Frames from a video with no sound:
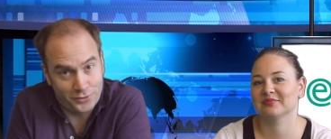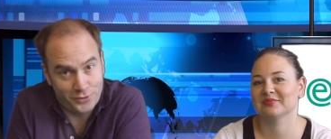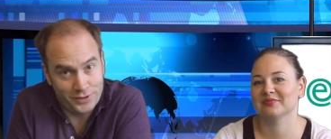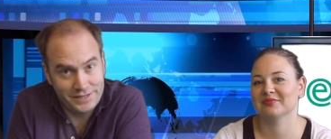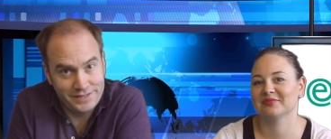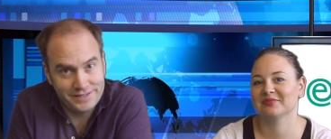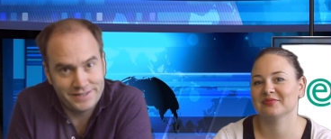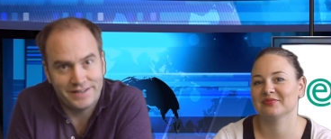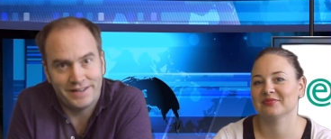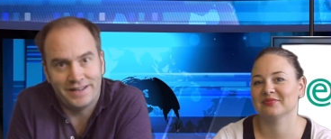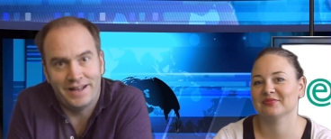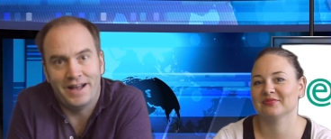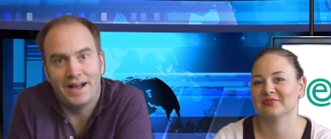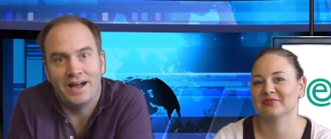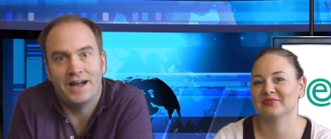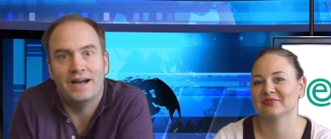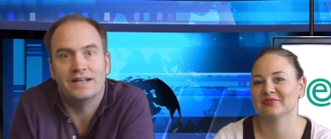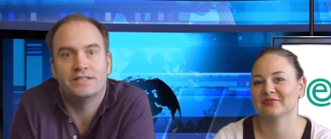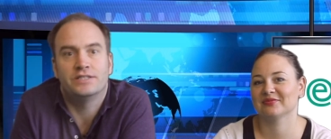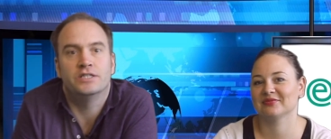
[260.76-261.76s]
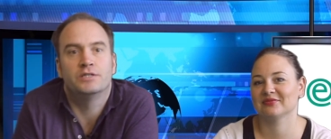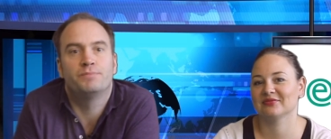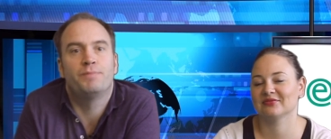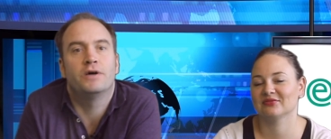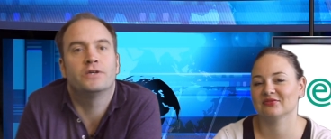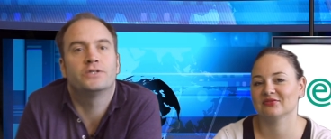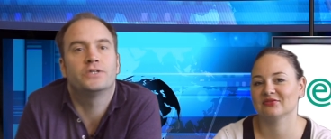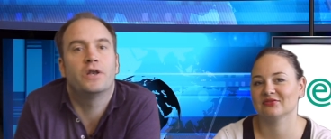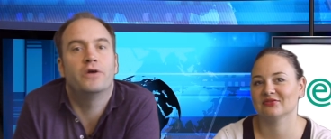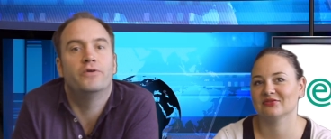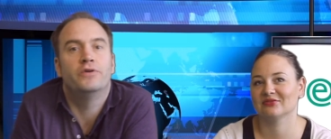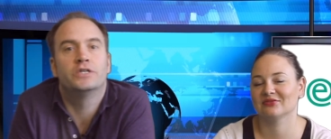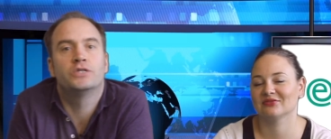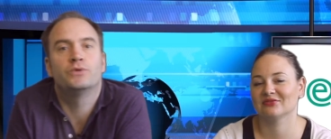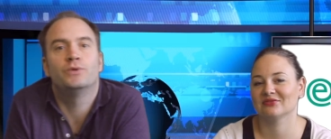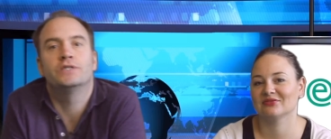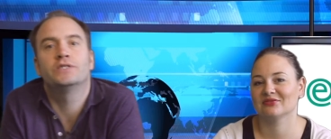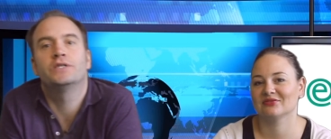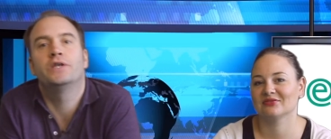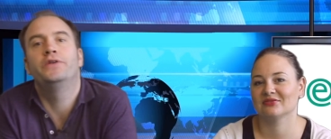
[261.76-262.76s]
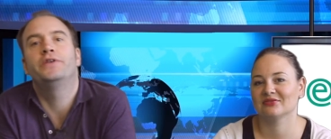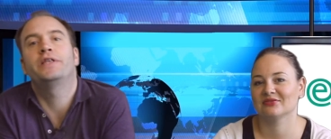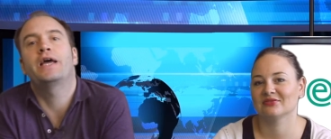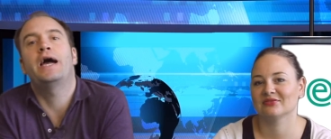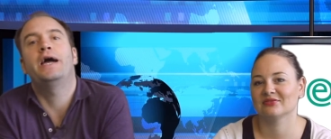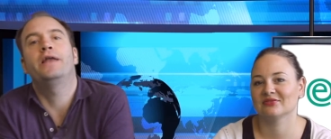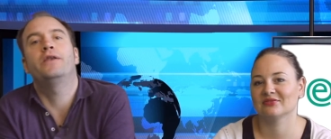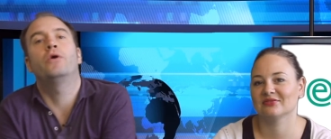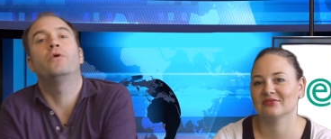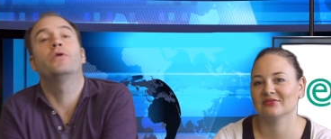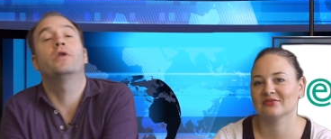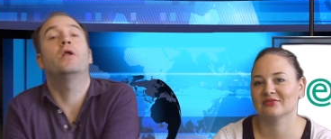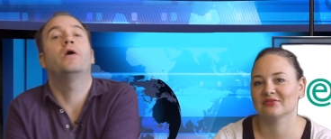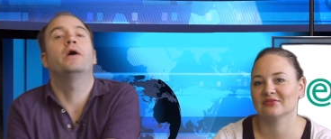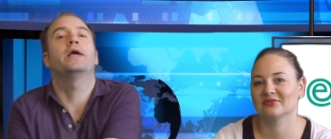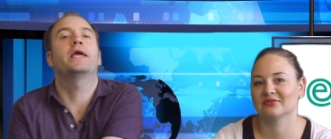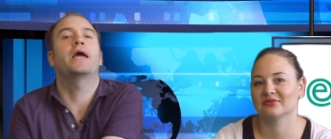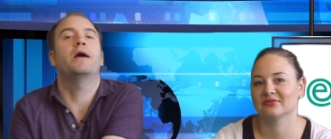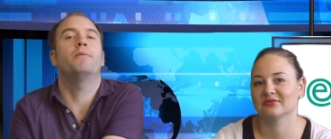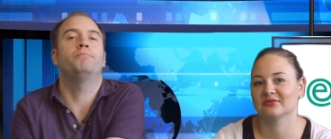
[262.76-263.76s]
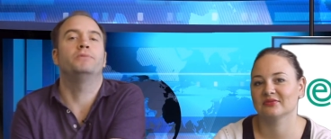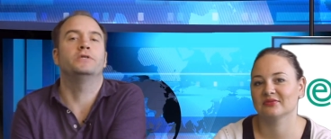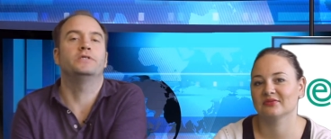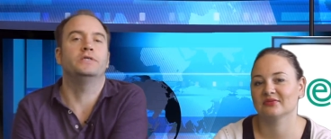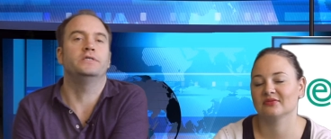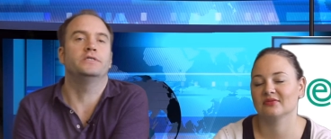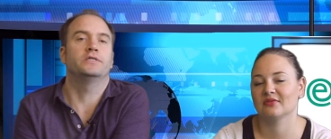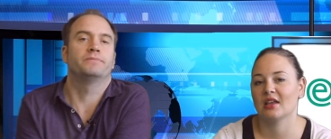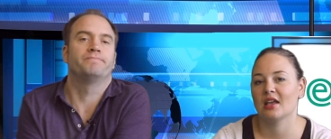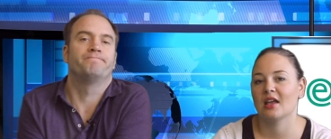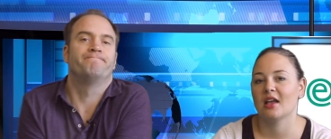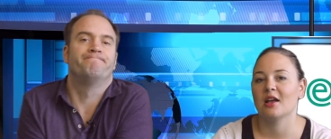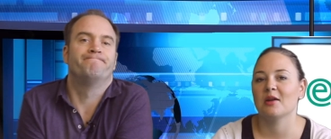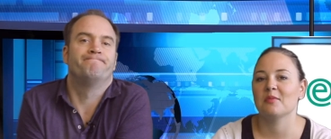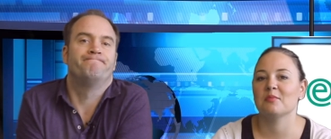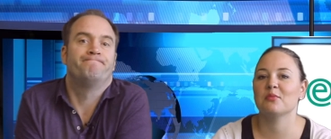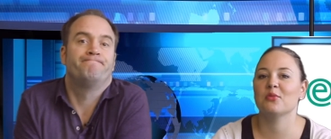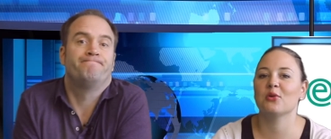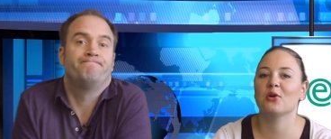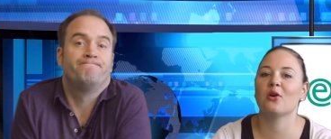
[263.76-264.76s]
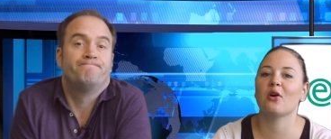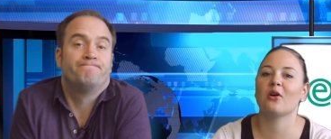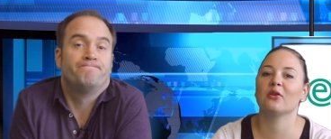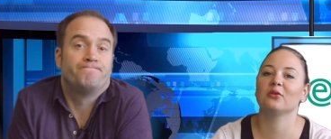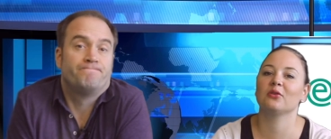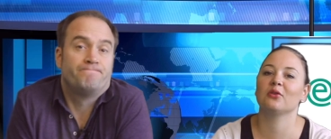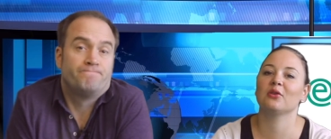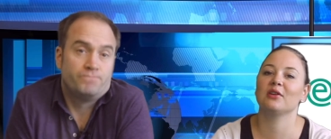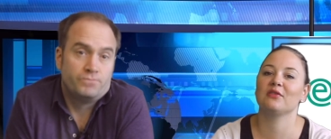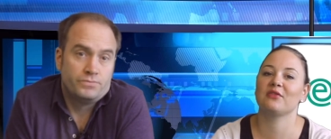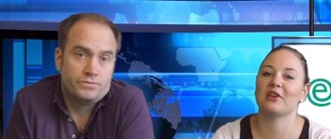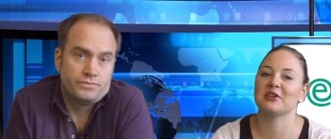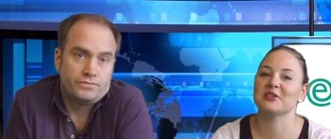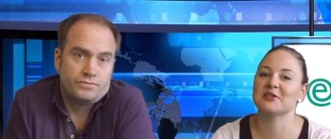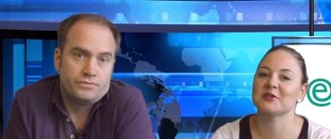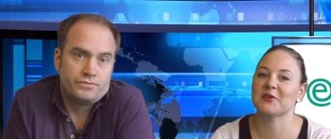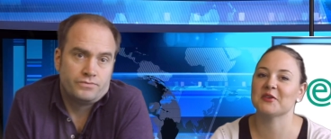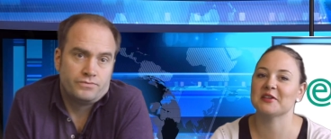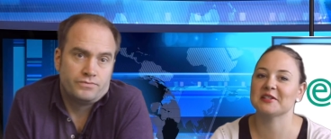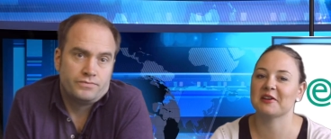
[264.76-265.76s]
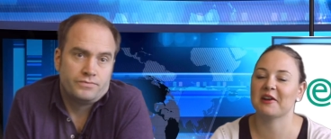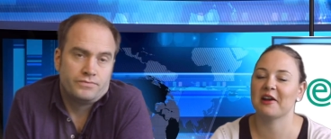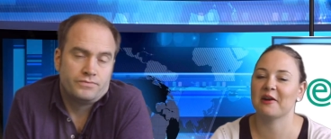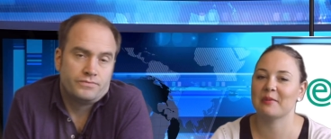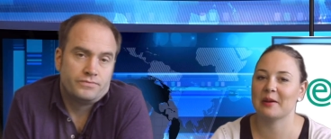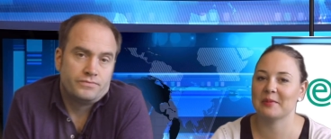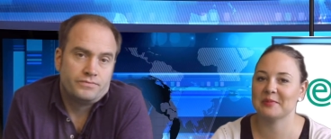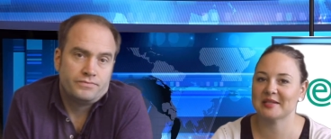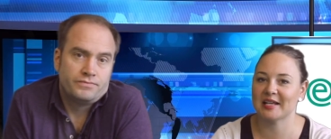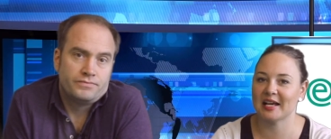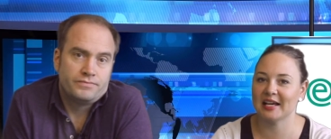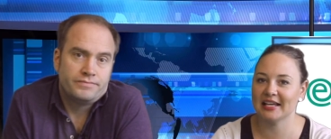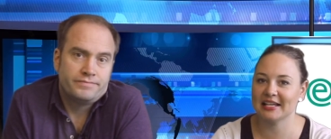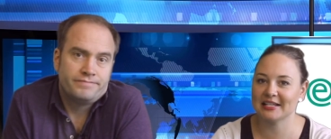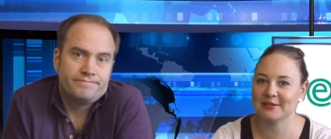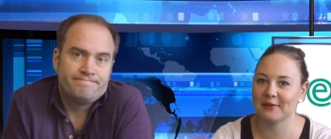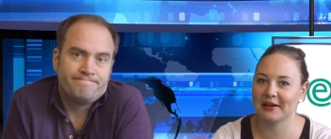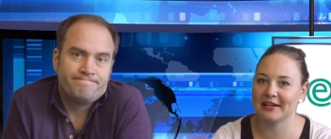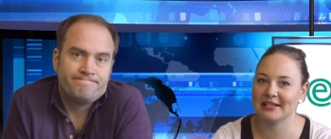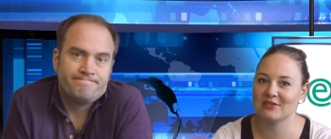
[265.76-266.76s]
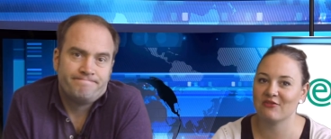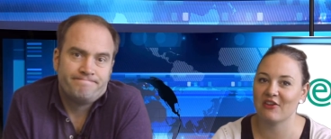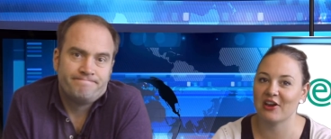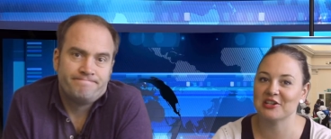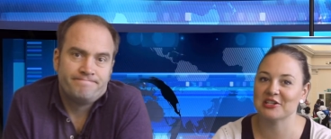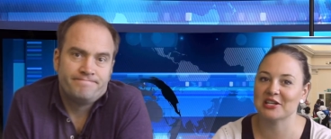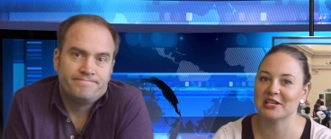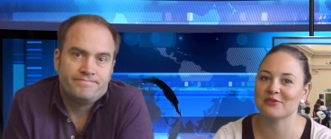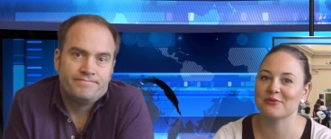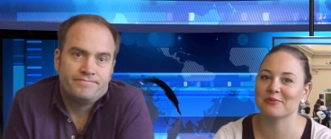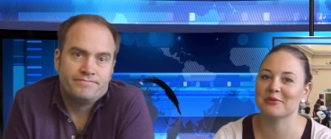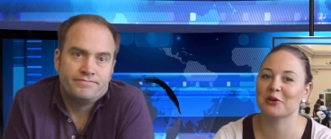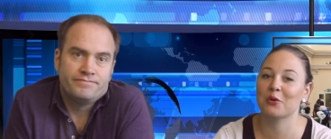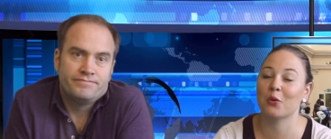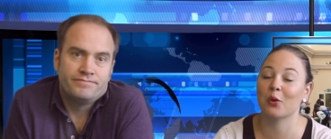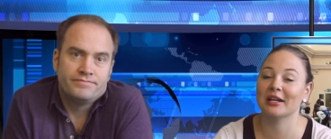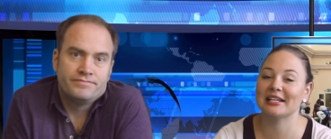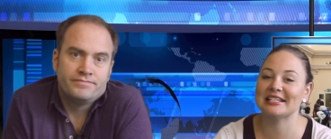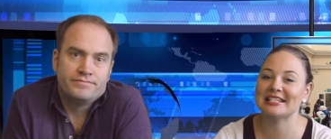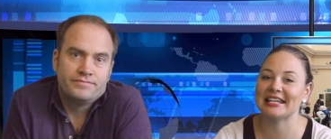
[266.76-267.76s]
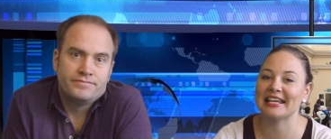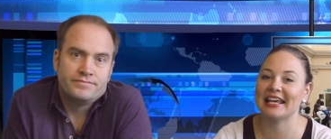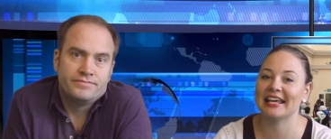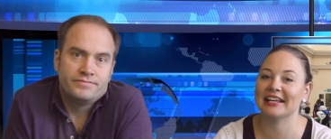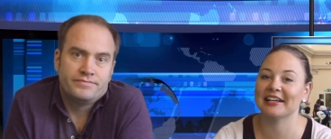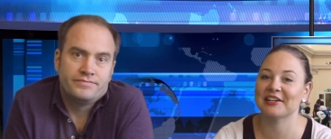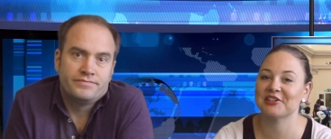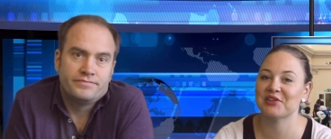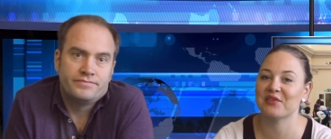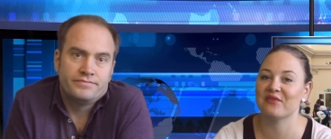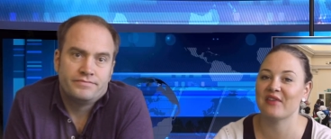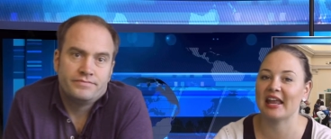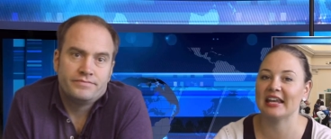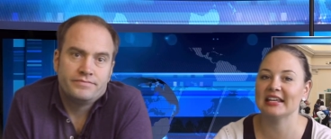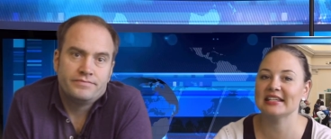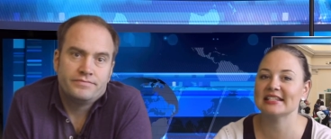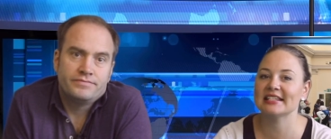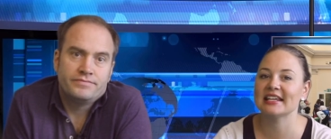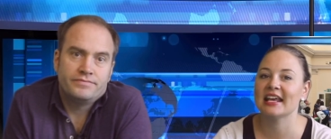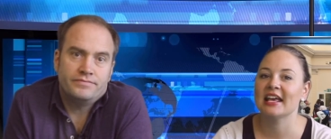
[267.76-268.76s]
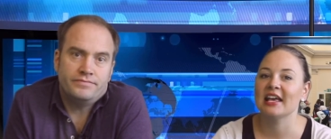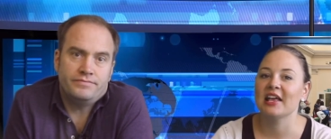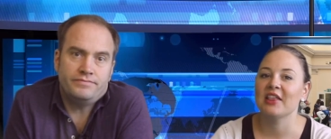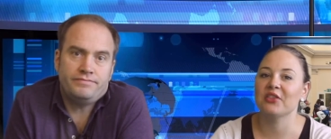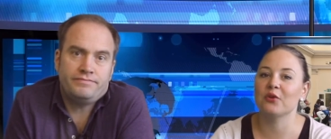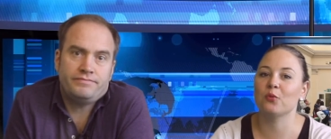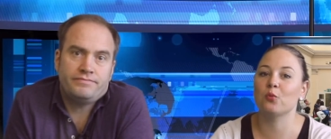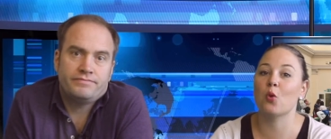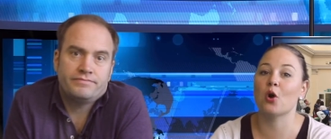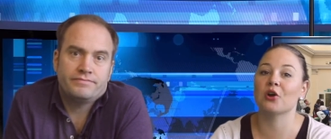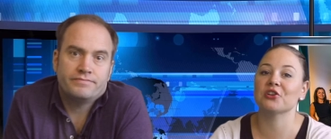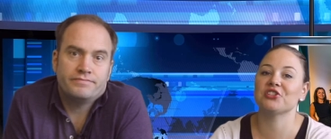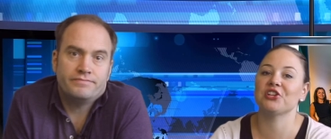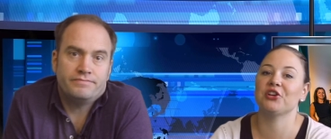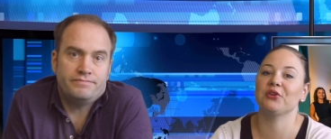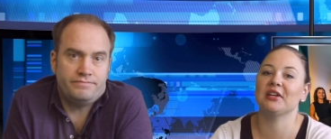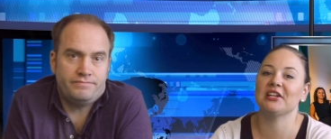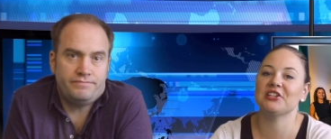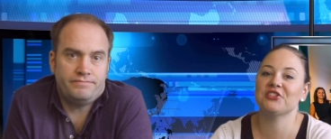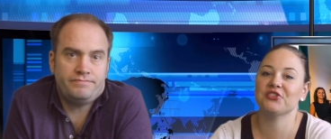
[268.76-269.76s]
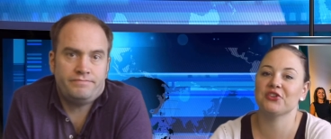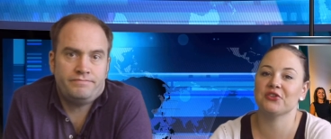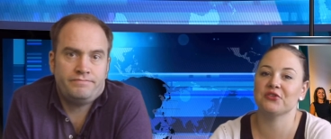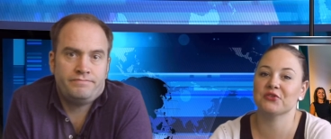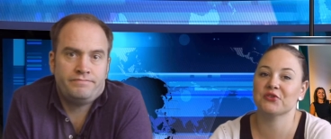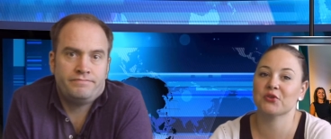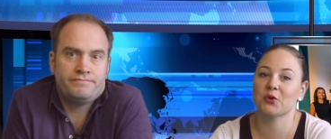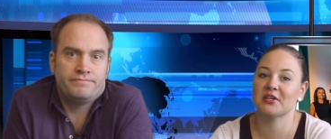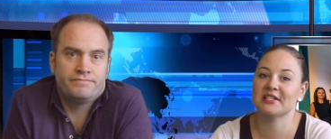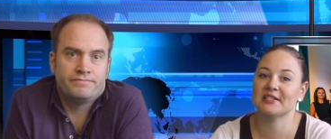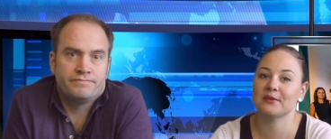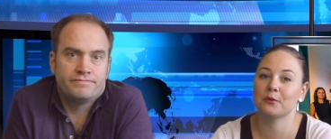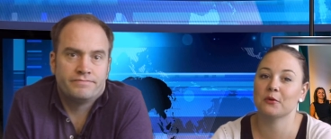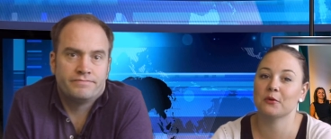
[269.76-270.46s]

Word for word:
Speaker 1: degrees at its Barcelona, Switzerland and online campuses.
Speaker 2: More on all of those stories on our website, as well as photos from the Quality English event, the WhatUni Student Choice